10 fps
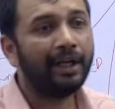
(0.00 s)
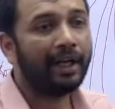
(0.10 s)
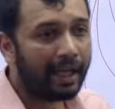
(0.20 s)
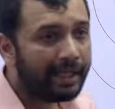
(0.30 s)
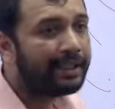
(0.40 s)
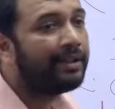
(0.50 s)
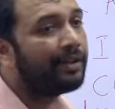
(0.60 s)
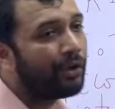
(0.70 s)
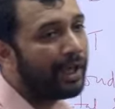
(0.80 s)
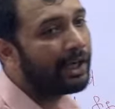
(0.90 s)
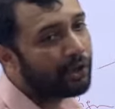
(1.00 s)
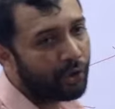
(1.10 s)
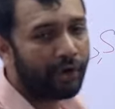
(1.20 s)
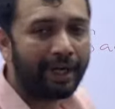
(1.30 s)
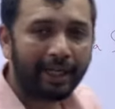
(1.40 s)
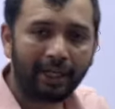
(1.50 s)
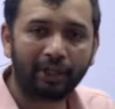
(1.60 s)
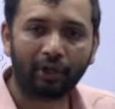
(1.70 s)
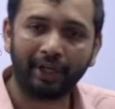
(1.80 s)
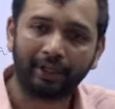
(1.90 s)
Like this, you know, electrode and
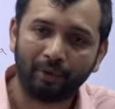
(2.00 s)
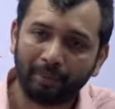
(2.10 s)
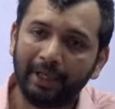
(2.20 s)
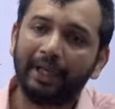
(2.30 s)
electrolyte will be